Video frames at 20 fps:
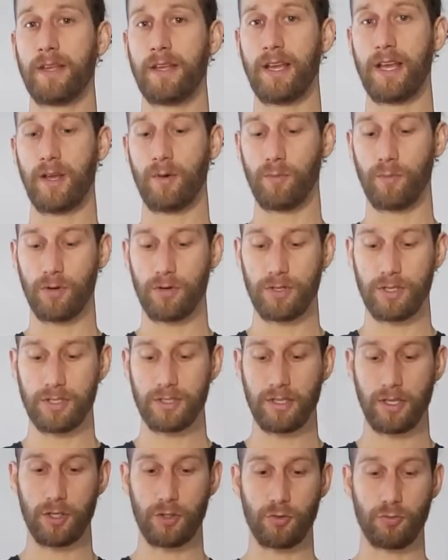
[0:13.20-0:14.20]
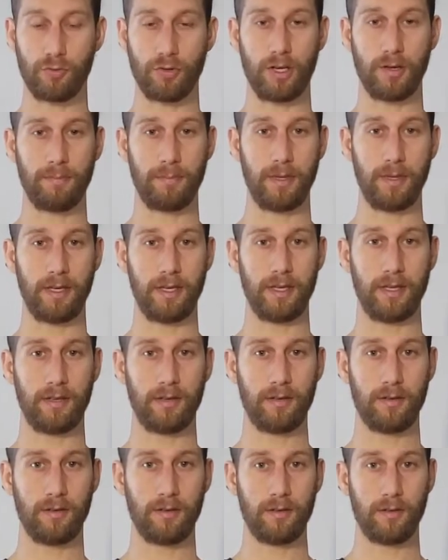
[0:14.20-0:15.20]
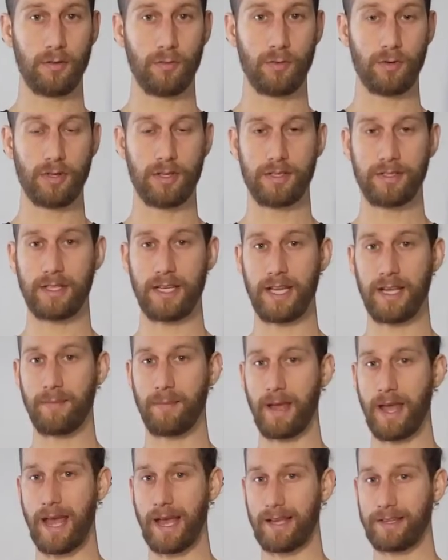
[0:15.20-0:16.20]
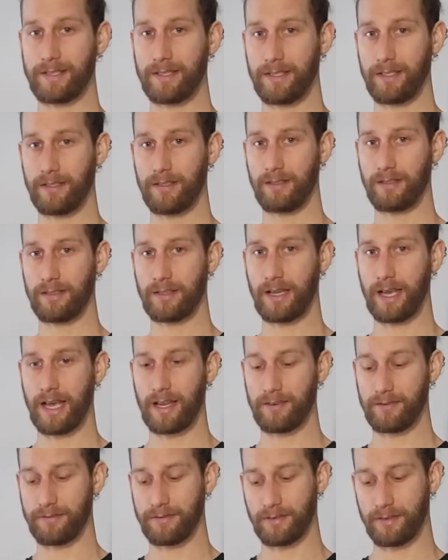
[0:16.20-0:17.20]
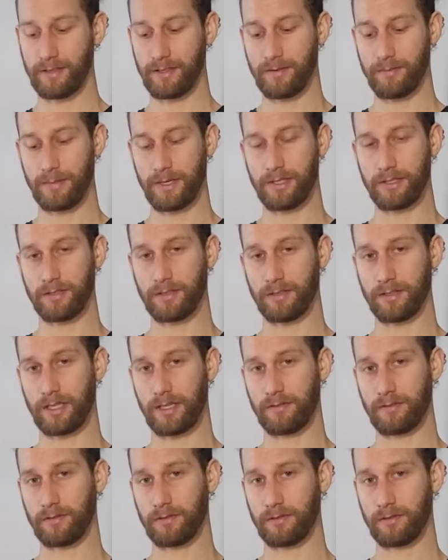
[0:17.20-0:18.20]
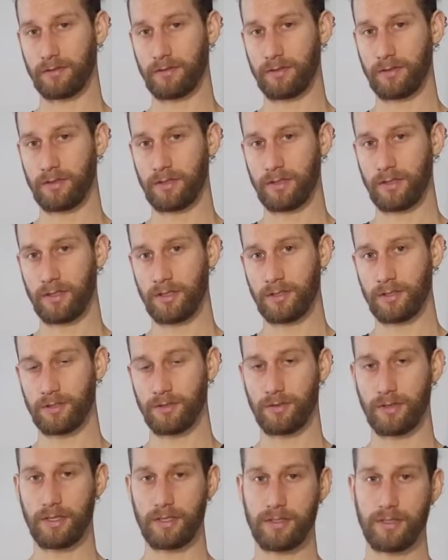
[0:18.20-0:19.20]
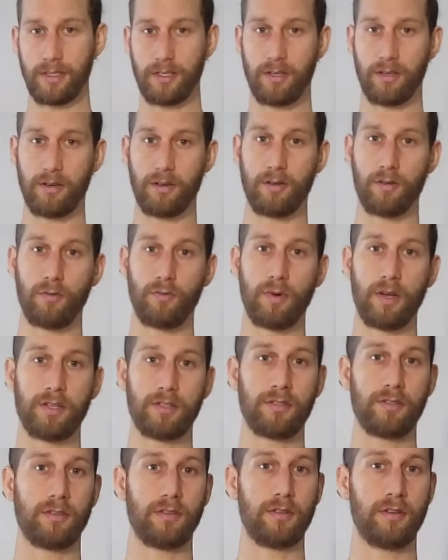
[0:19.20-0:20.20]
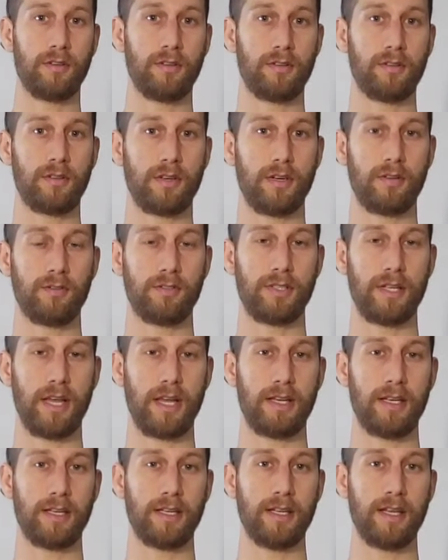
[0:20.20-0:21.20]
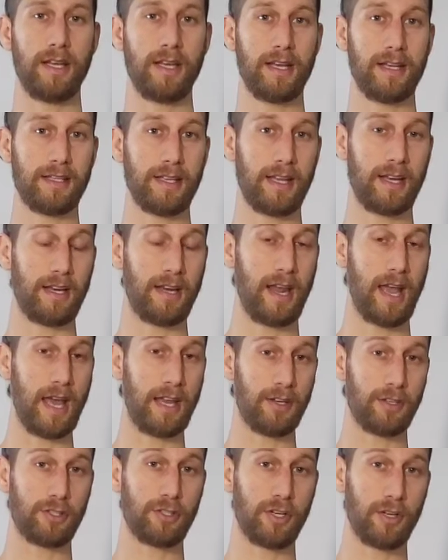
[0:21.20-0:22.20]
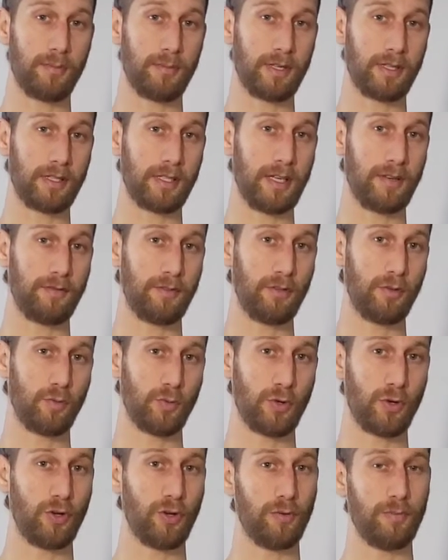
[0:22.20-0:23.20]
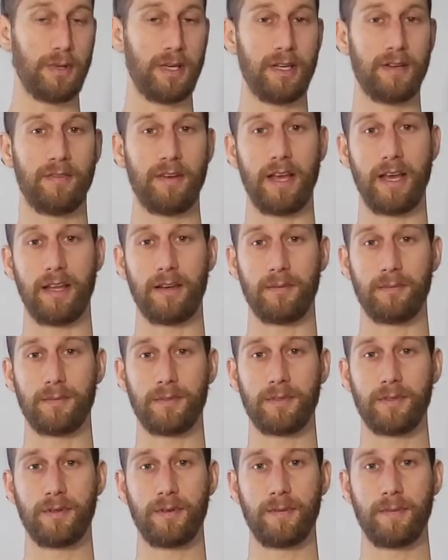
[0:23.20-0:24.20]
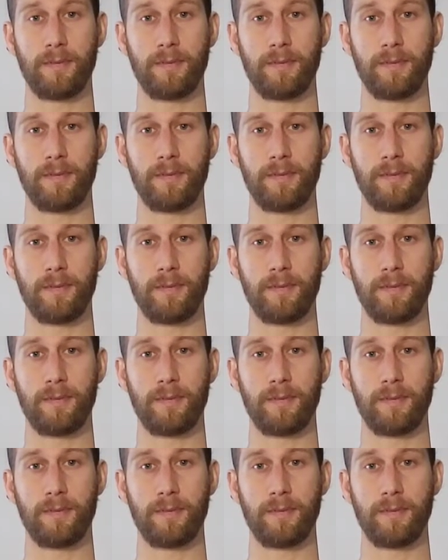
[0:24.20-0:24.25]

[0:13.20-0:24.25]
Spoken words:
and we're just a drop in it. We're the same as it at a fundamental level. So this, in our Western understanding, is at an anatomic level. We're all made of atoms.